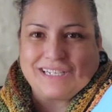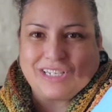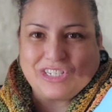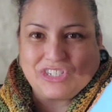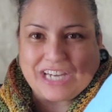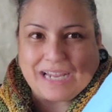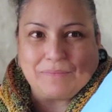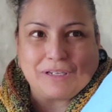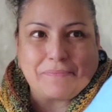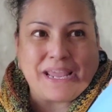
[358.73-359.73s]
This is
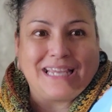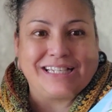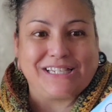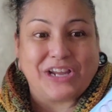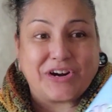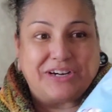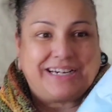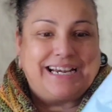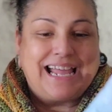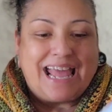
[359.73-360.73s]
James Makes
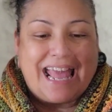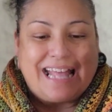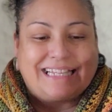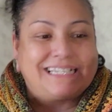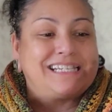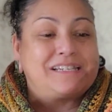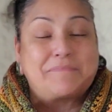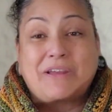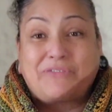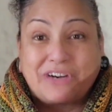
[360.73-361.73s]
Yarn. This
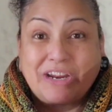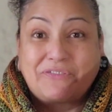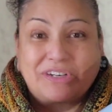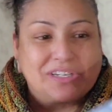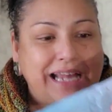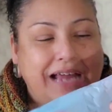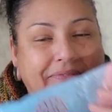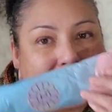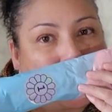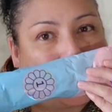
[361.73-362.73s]
is my very first
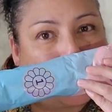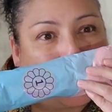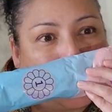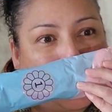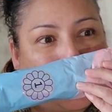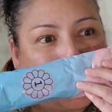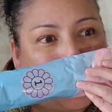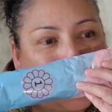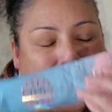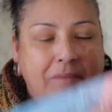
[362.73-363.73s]
advent.
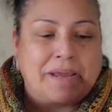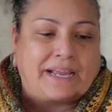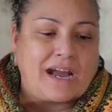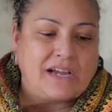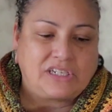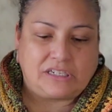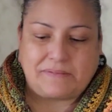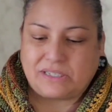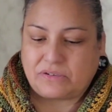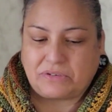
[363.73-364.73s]
Oh my gosh, it smells